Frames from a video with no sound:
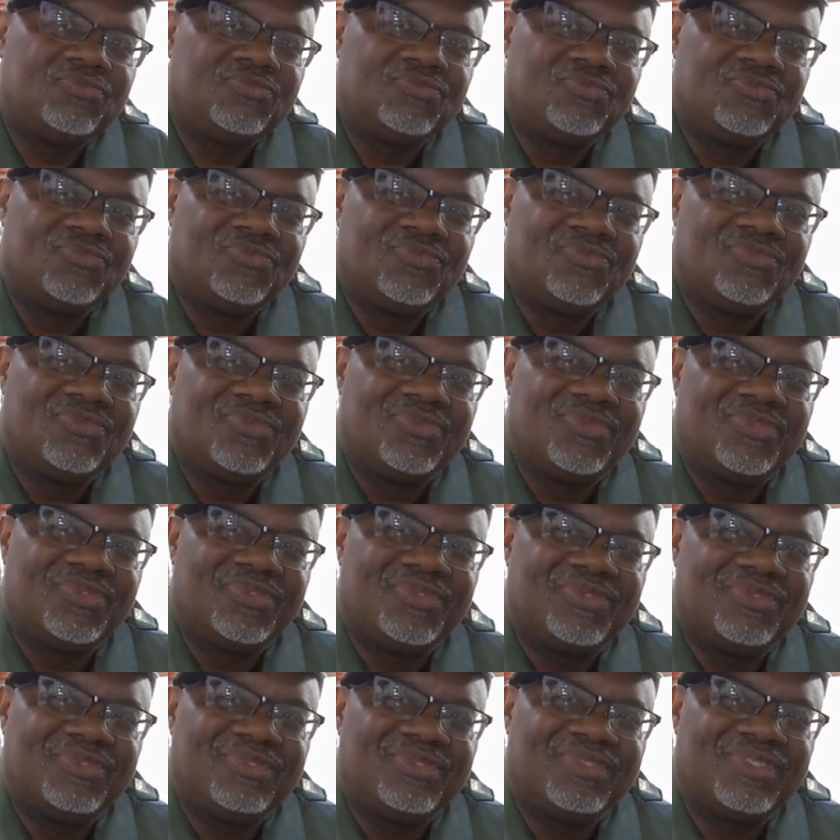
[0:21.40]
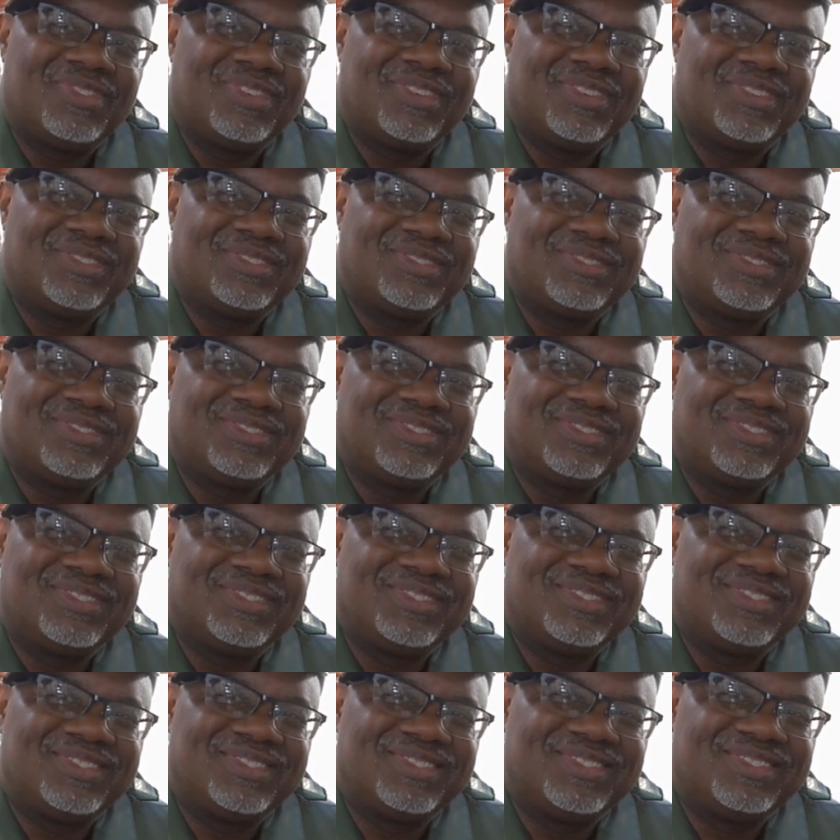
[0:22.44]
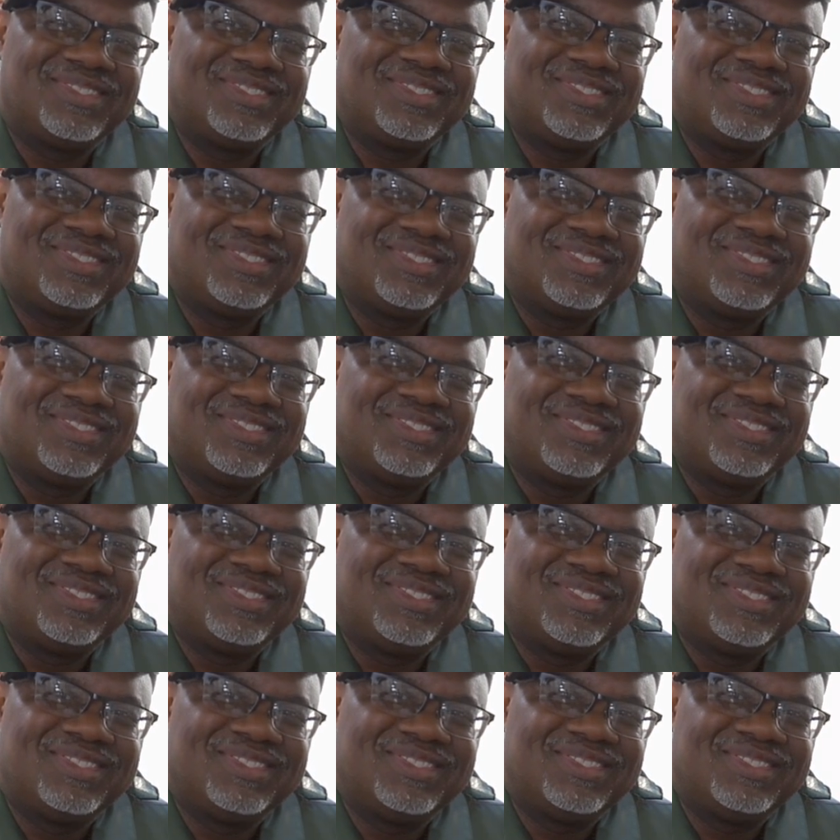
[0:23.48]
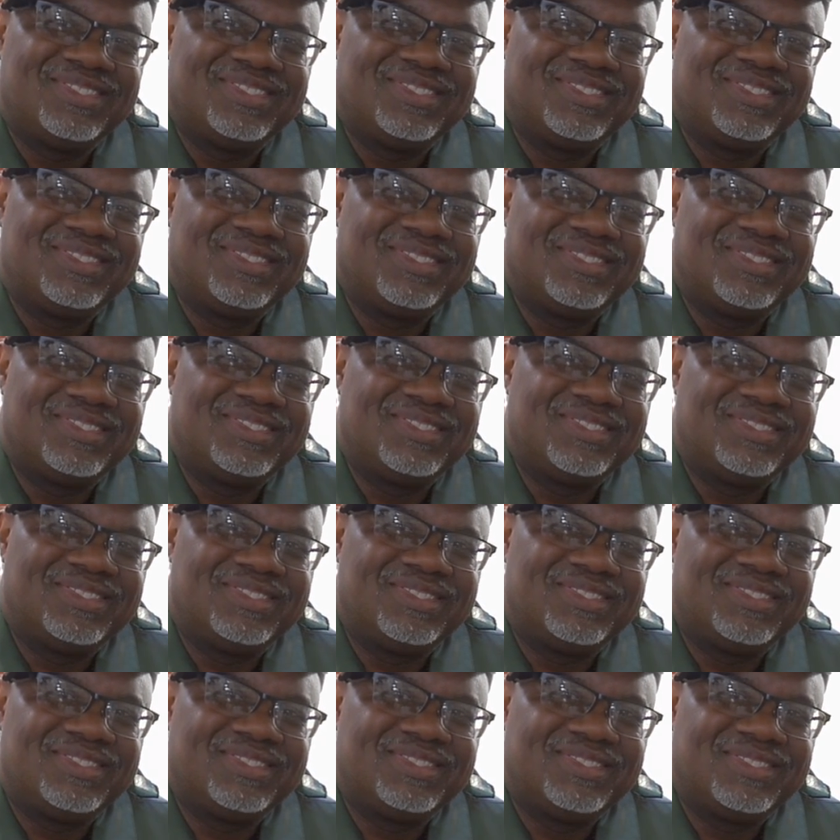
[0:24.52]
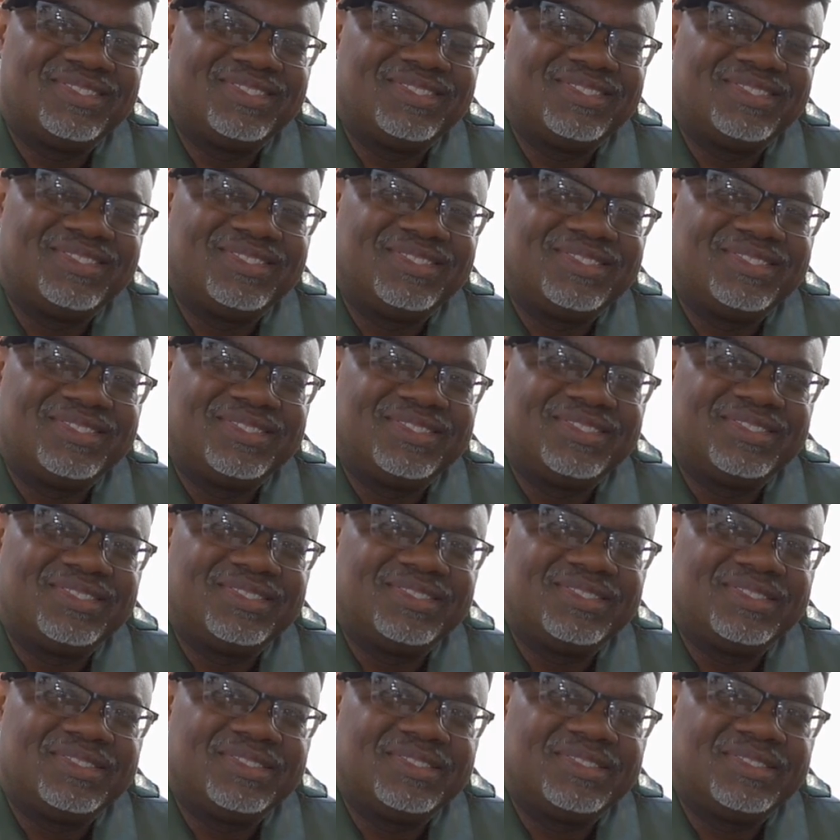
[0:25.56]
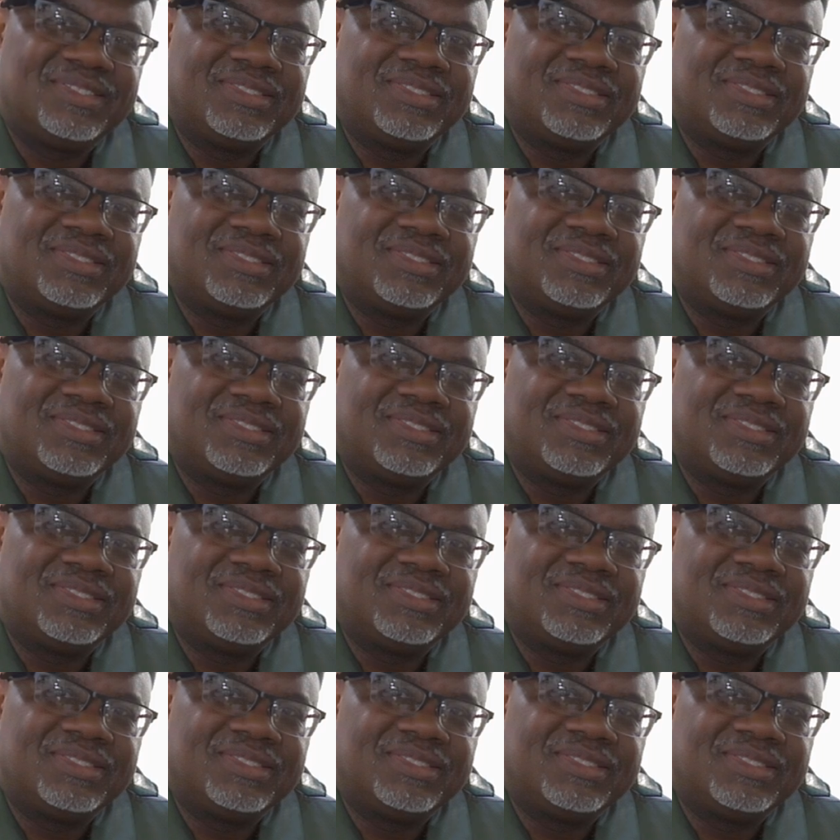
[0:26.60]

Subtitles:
The person shown says nothing.